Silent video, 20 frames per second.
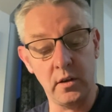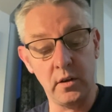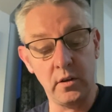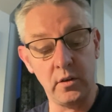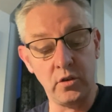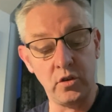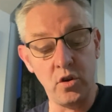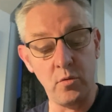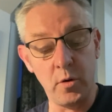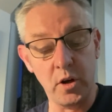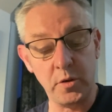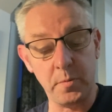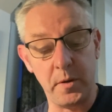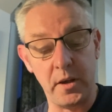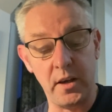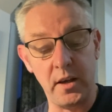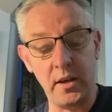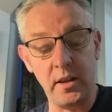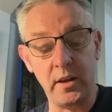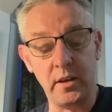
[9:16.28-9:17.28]
"You must be
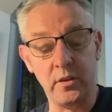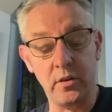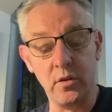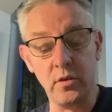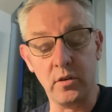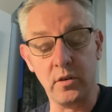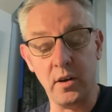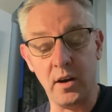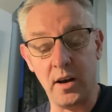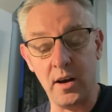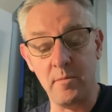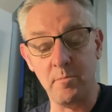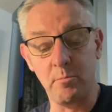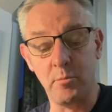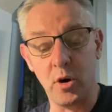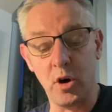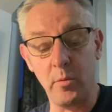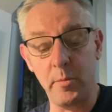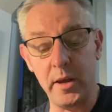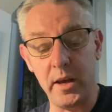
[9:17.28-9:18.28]
Harry Doug. I'm
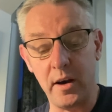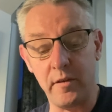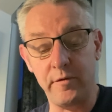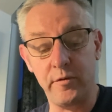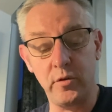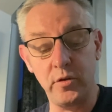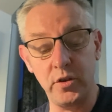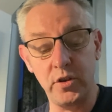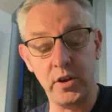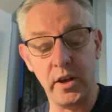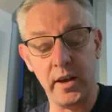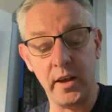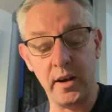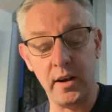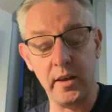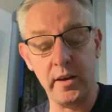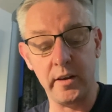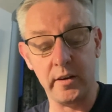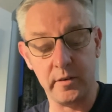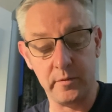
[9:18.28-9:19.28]
Bobby. I phoned you
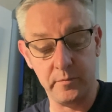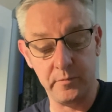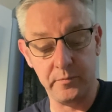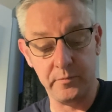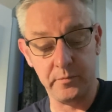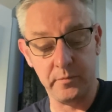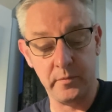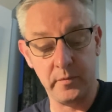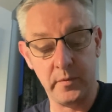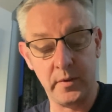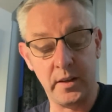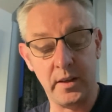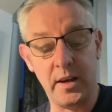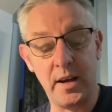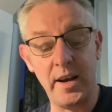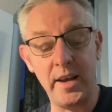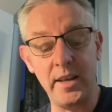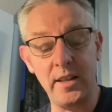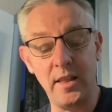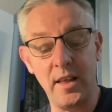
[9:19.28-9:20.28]
earlier."
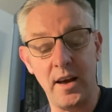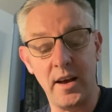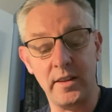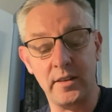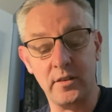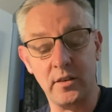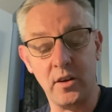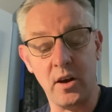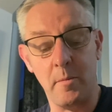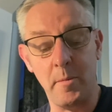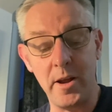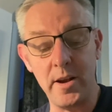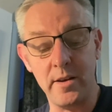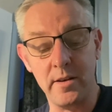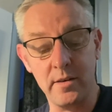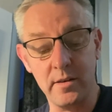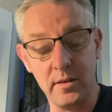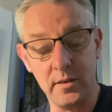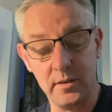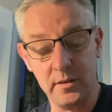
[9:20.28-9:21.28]
"Aye, lad, come in."
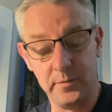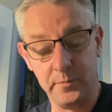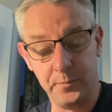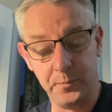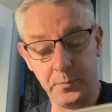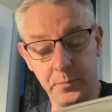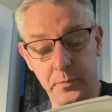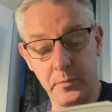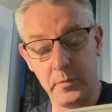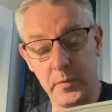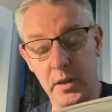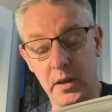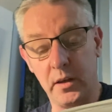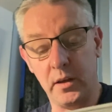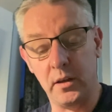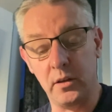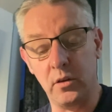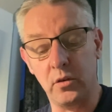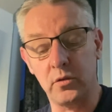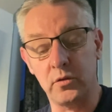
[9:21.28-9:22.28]

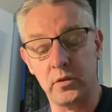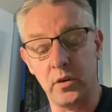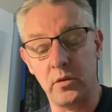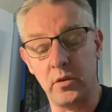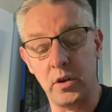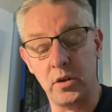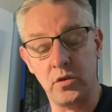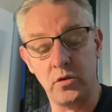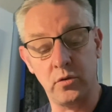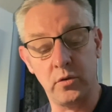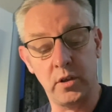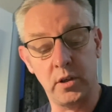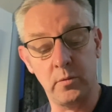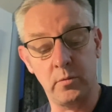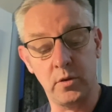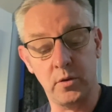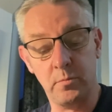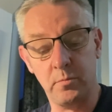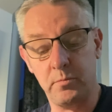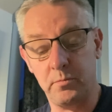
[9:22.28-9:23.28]
He looked down at Joey, who
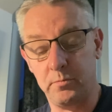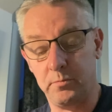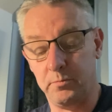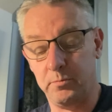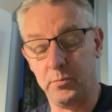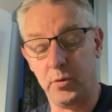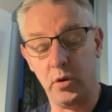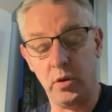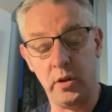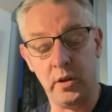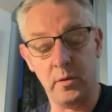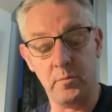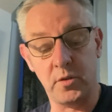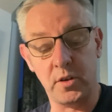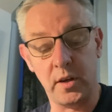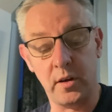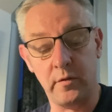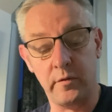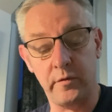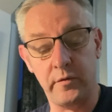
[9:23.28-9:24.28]
was pulling
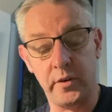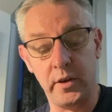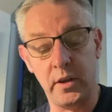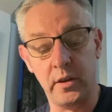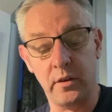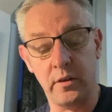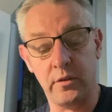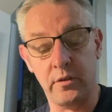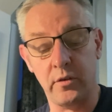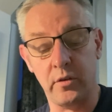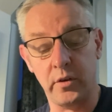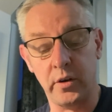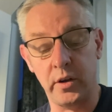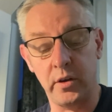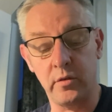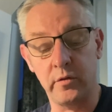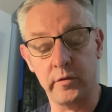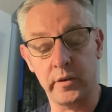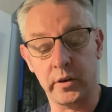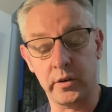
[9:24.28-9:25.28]
himself free of the thorny
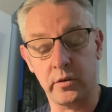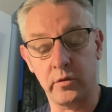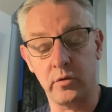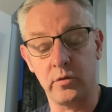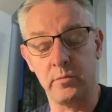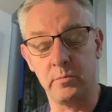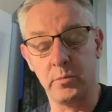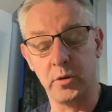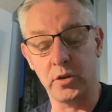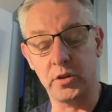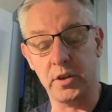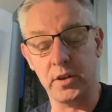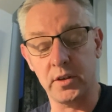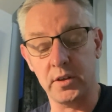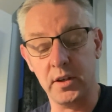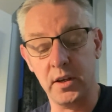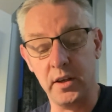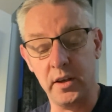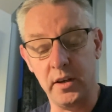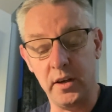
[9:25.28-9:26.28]
overgrown bushes.
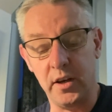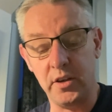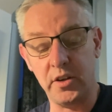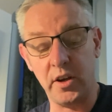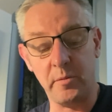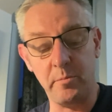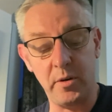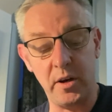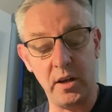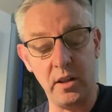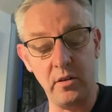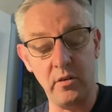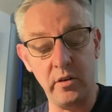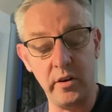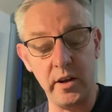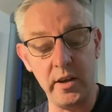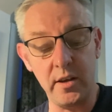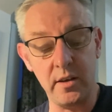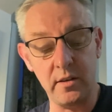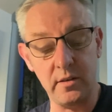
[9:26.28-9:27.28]
"Is your pal all
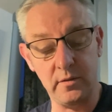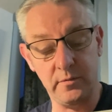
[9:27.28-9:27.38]
right?"